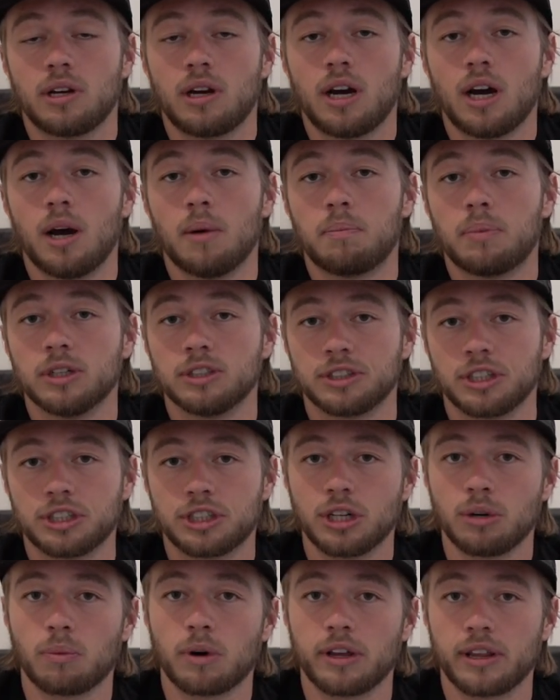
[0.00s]
a
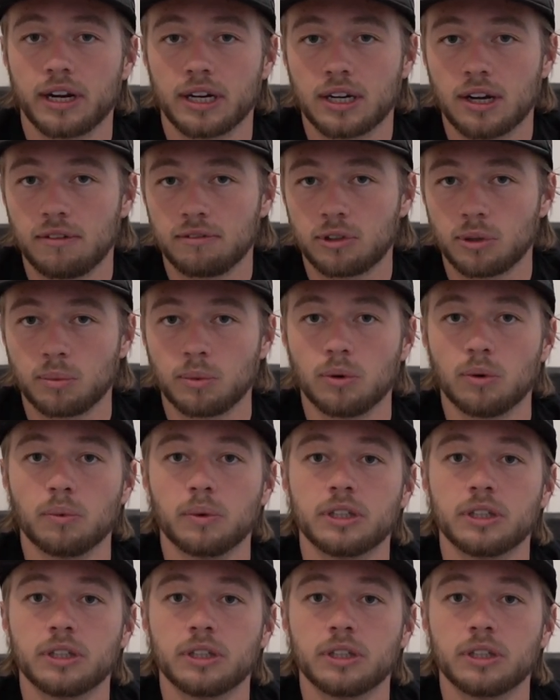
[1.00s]
position where they're comfortable,